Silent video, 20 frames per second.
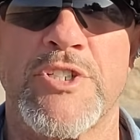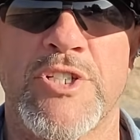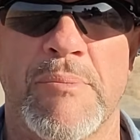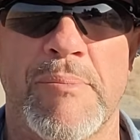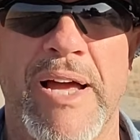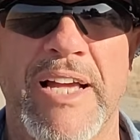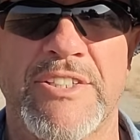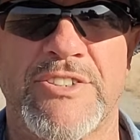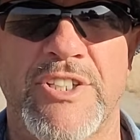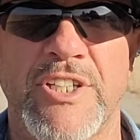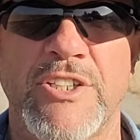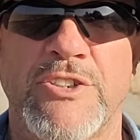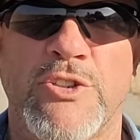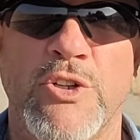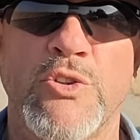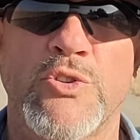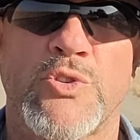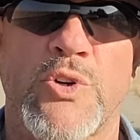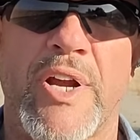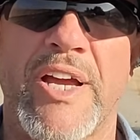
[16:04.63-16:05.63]
You might see
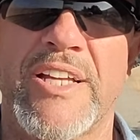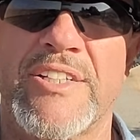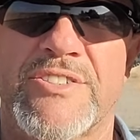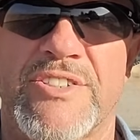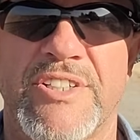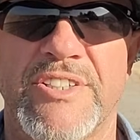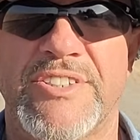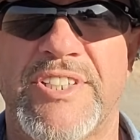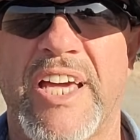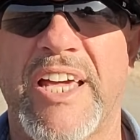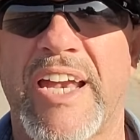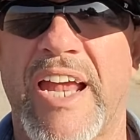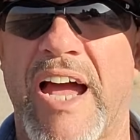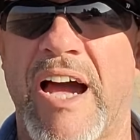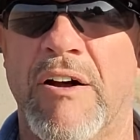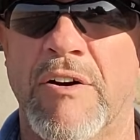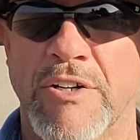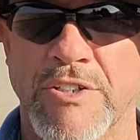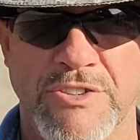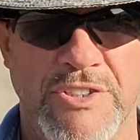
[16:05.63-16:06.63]
2 trains in 10
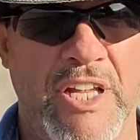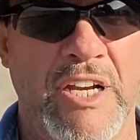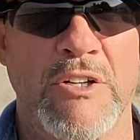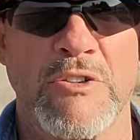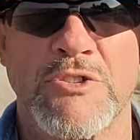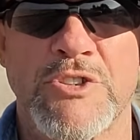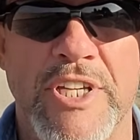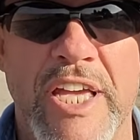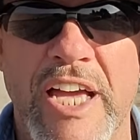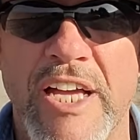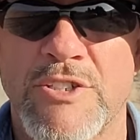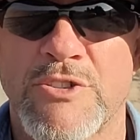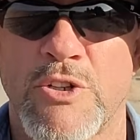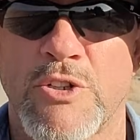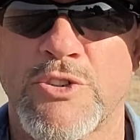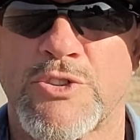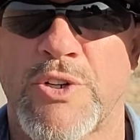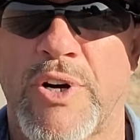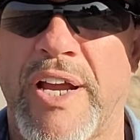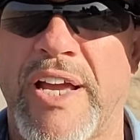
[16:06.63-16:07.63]
hours. They don't schedule
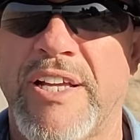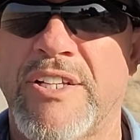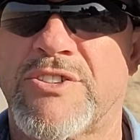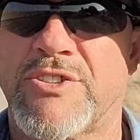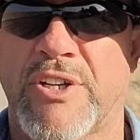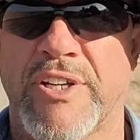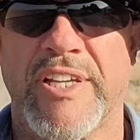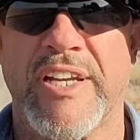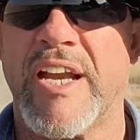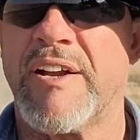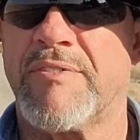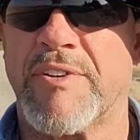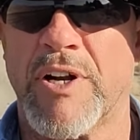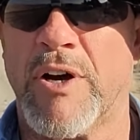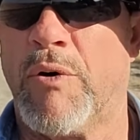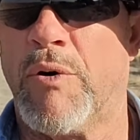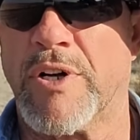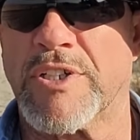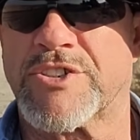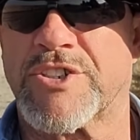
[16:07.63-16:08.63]
trains, so you never know
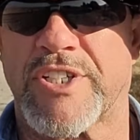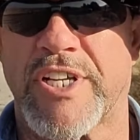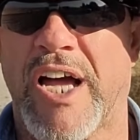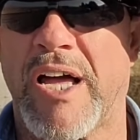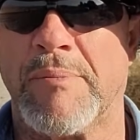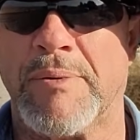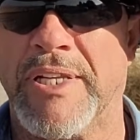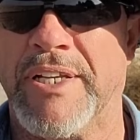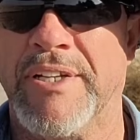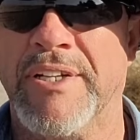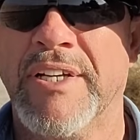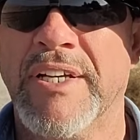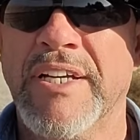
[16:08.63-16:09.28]
what's coming.